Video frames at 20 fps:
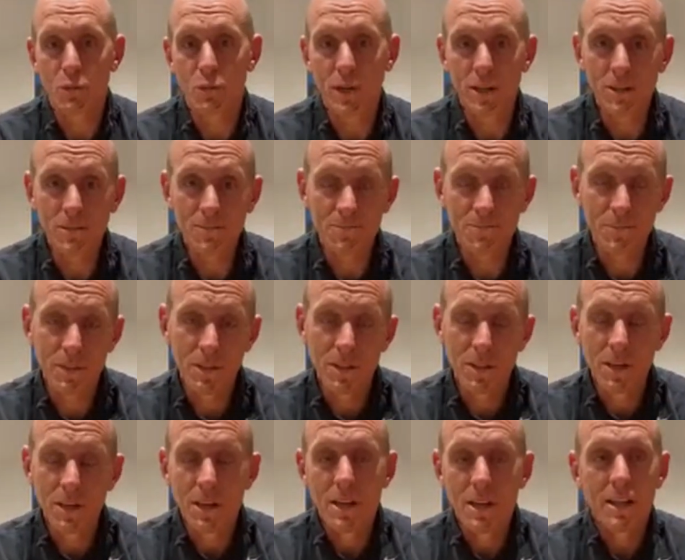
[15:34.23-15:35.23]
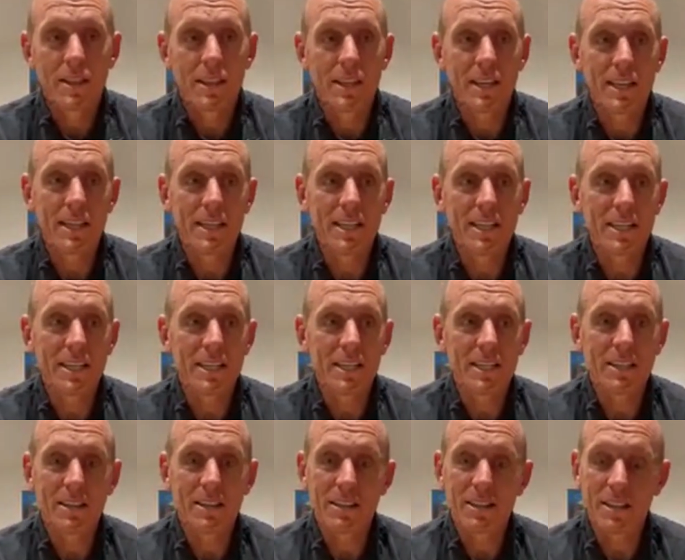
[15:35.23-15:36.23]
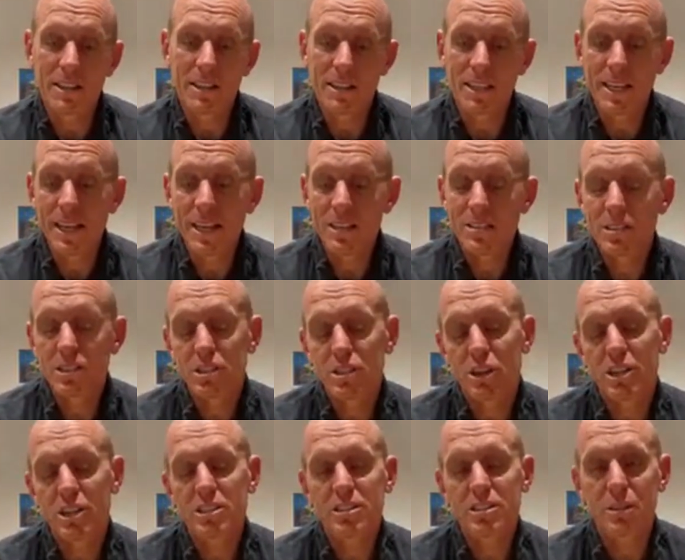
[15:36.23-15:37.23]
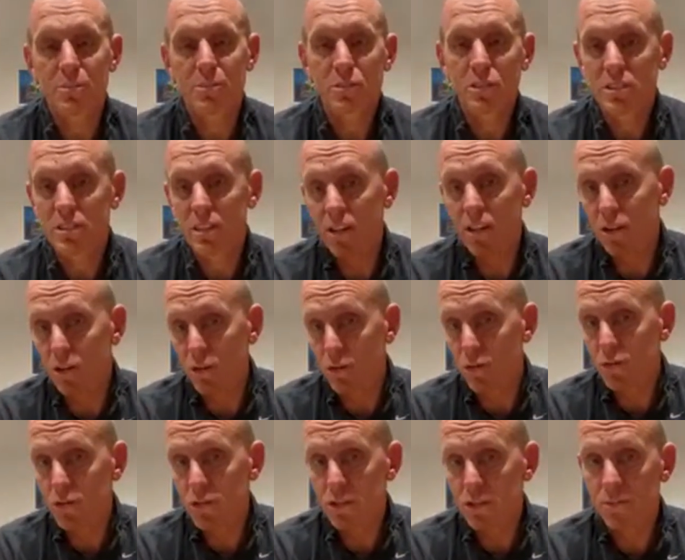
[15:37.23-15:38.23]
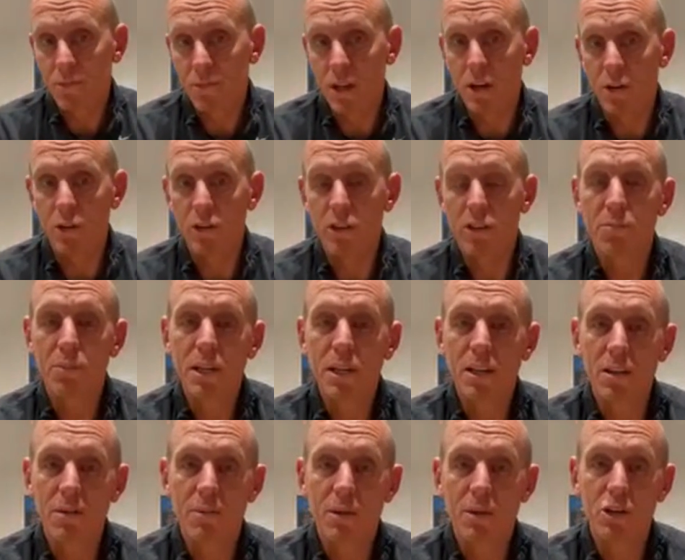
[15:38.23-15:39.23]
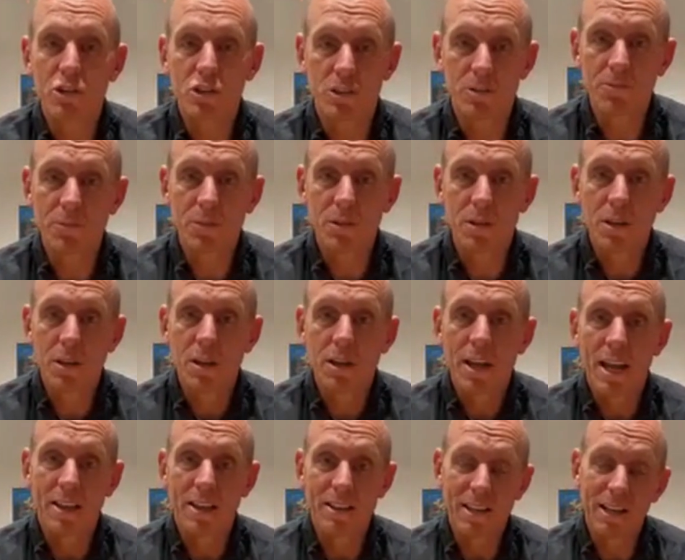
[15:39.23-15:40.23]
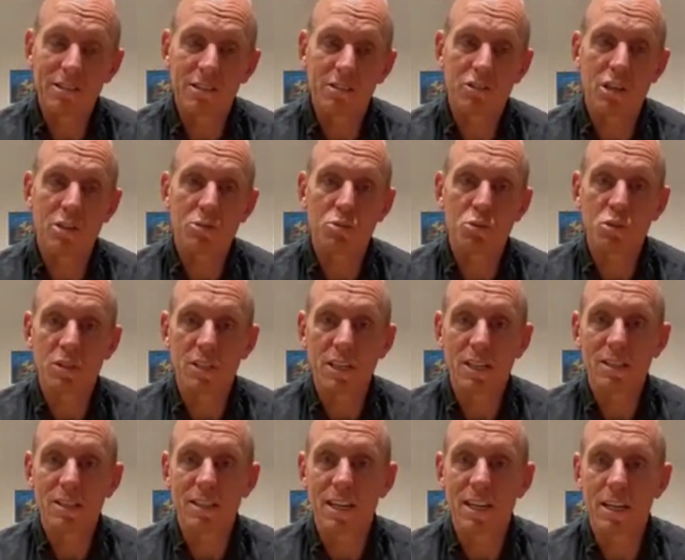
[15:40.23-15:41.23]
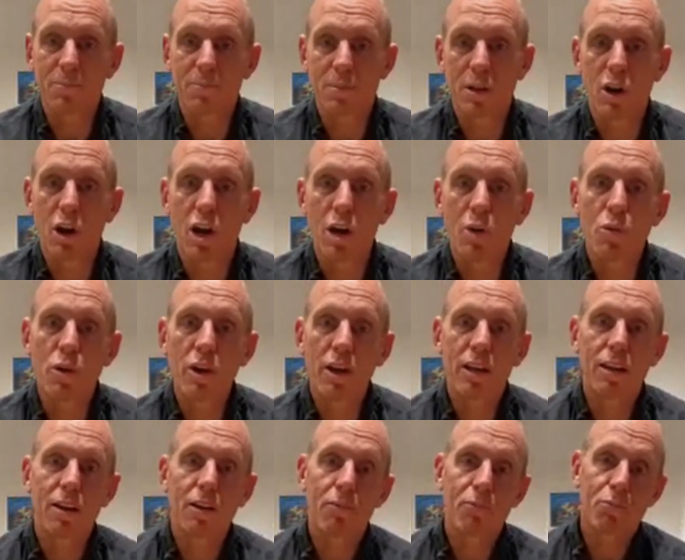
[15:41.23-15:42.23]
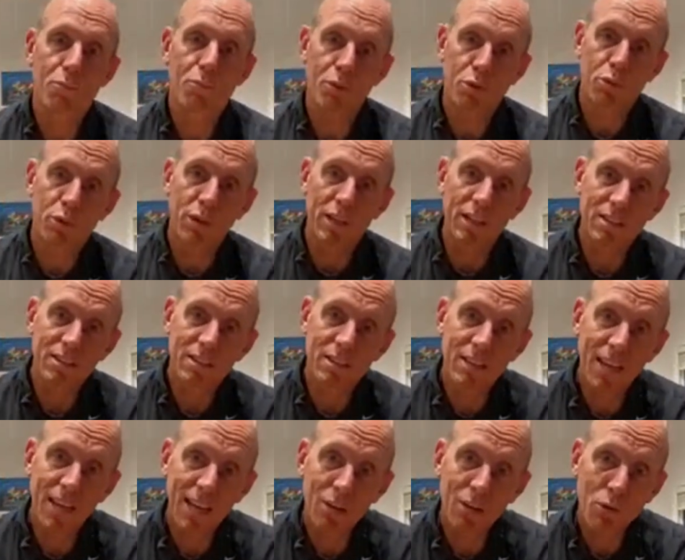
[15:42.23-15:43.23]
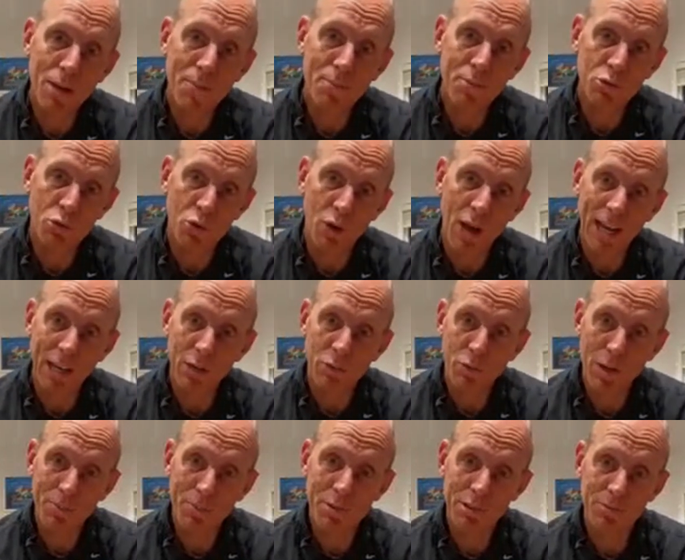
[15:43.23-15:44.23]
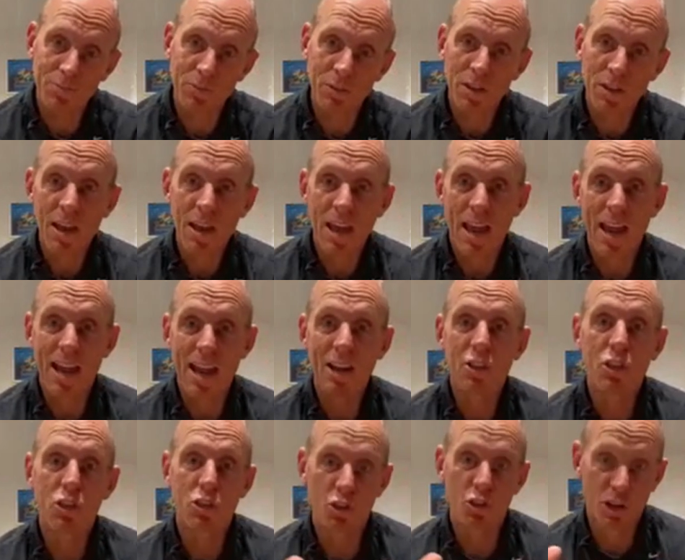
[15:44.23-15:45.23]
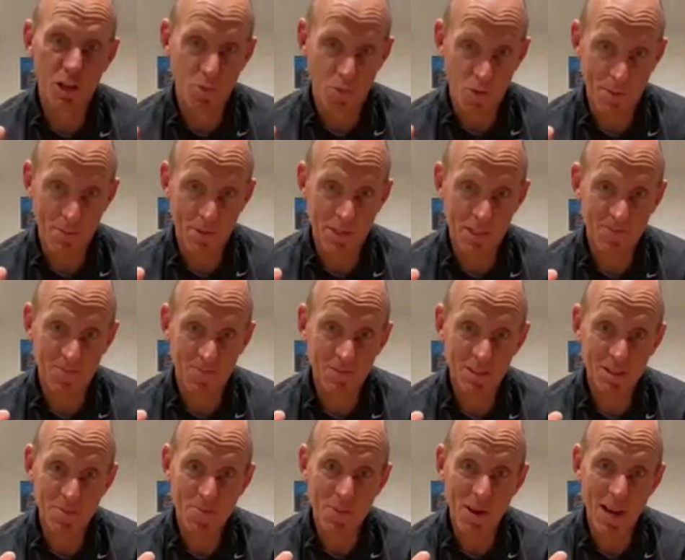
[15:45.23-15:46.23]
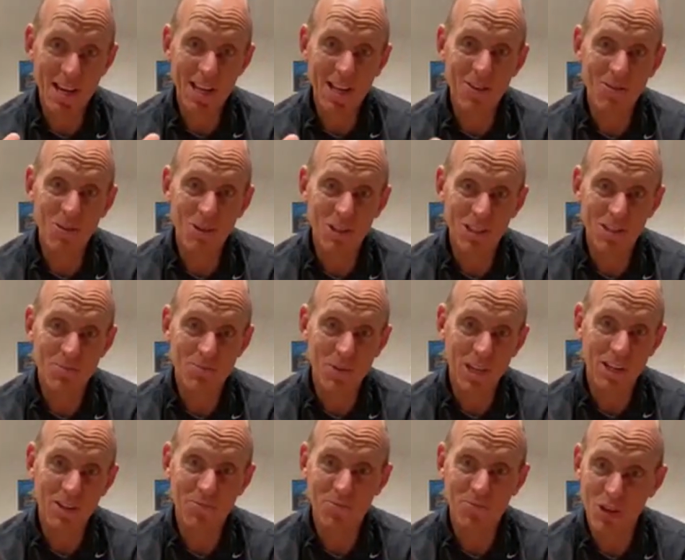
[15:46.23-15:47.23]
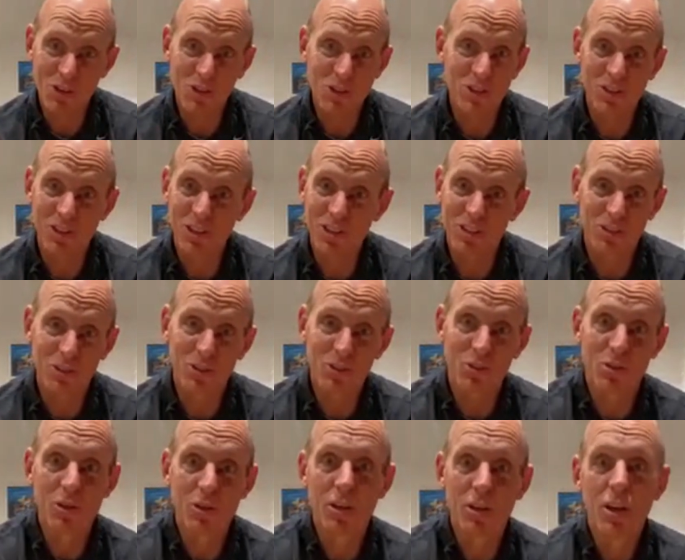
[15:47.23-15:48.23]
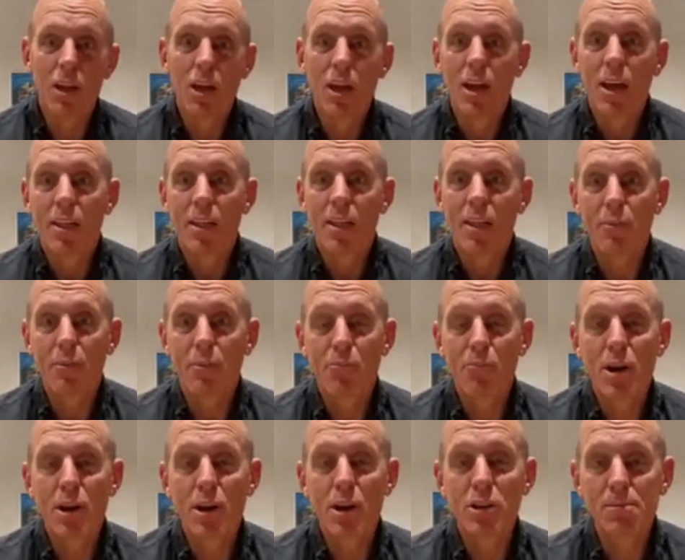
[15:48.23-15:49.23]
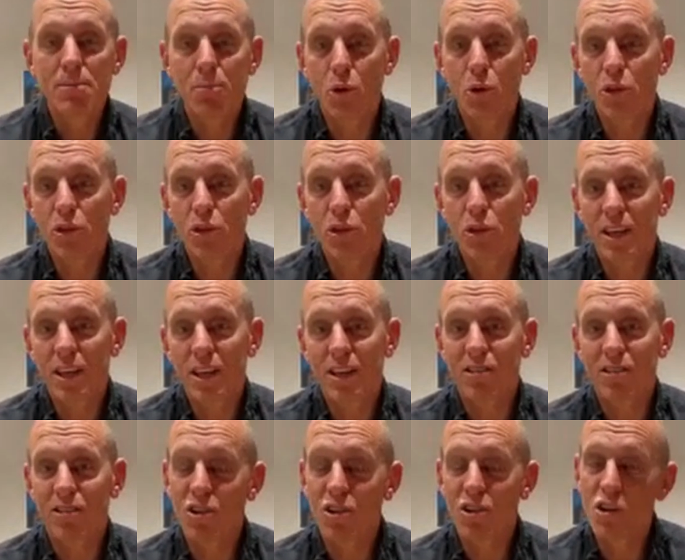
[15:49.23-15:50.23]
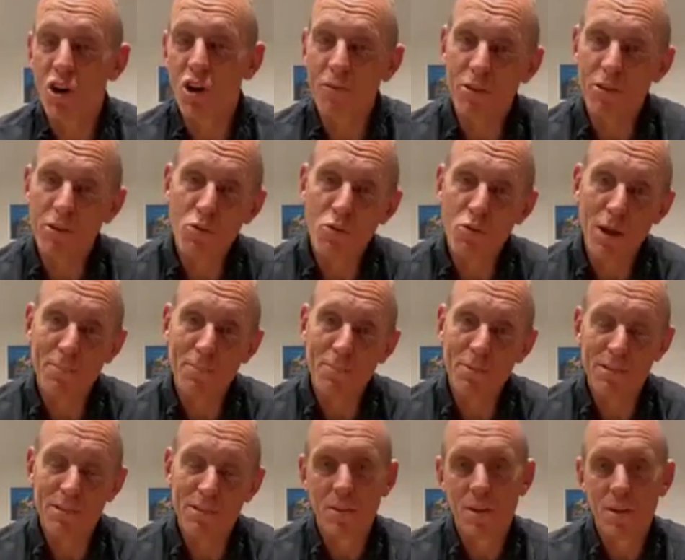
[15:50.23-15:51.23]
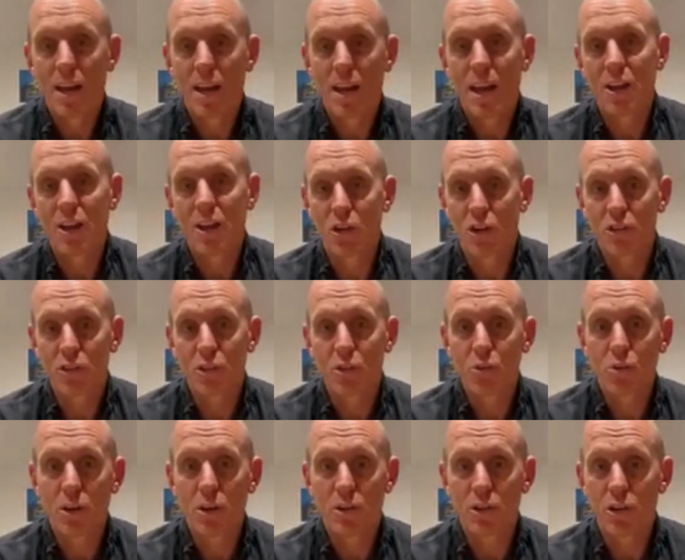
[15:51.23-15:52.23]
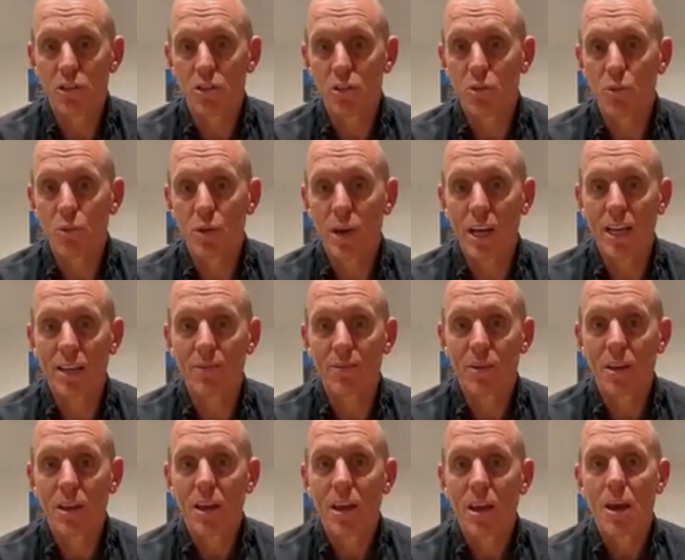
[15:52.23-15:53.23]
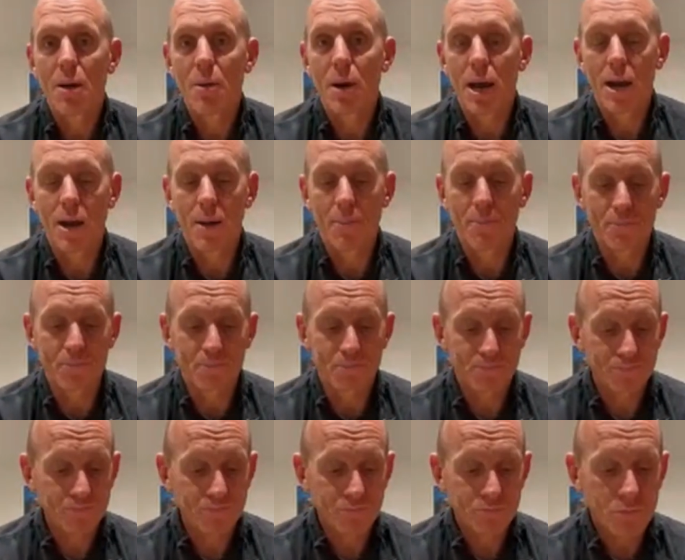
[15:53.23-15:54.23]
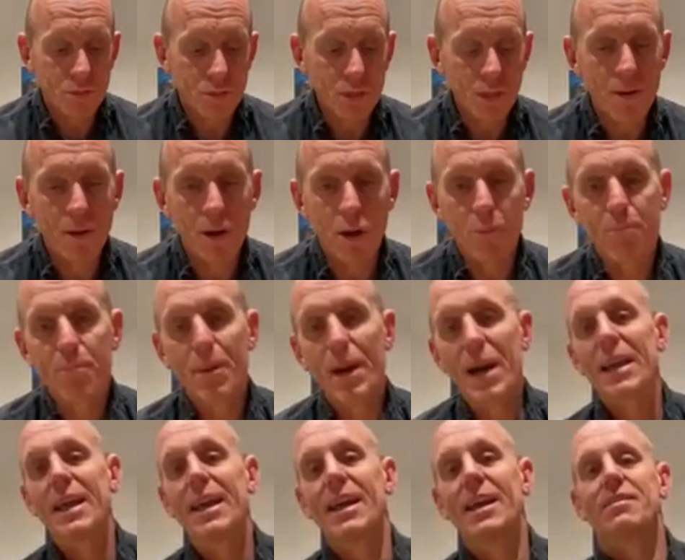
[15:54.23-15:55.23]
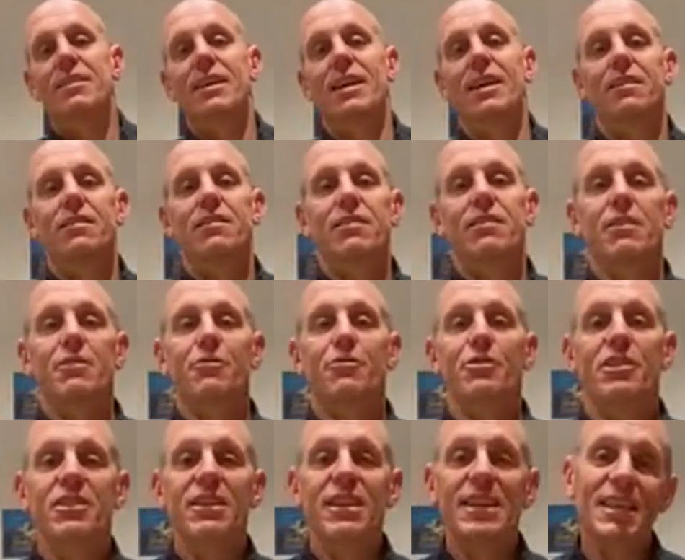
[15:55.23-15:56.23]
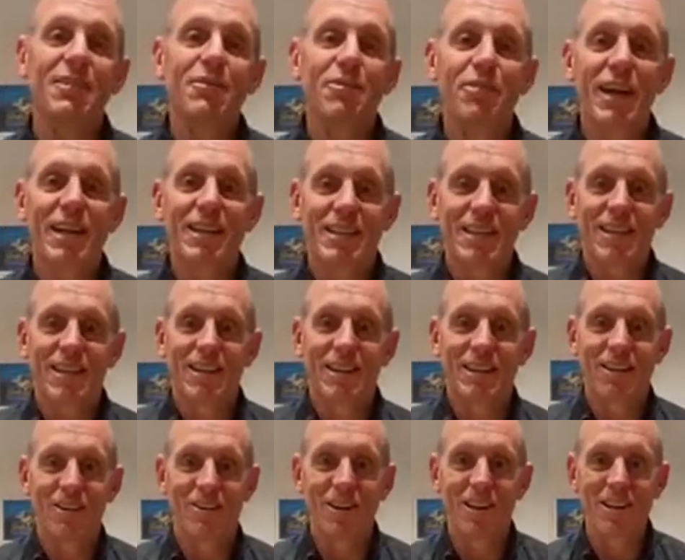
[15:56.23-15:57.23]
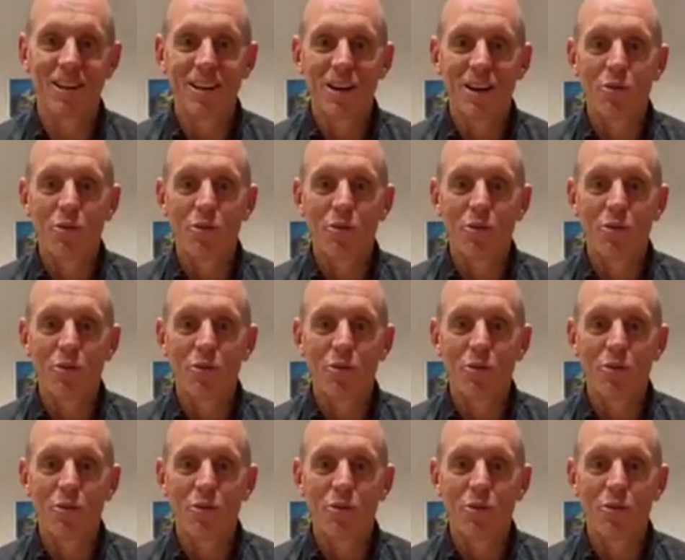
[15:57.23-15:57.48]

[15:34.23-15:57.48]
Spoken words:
Well, the exercises themselves, or the speed of the motion and the exercise will dictate it. But I work between 10 reps or 8 reps and 30 reps, depending on what speed of motion I do. The most important thing is not the reps and not the weight, but it's the fatigue factor, right?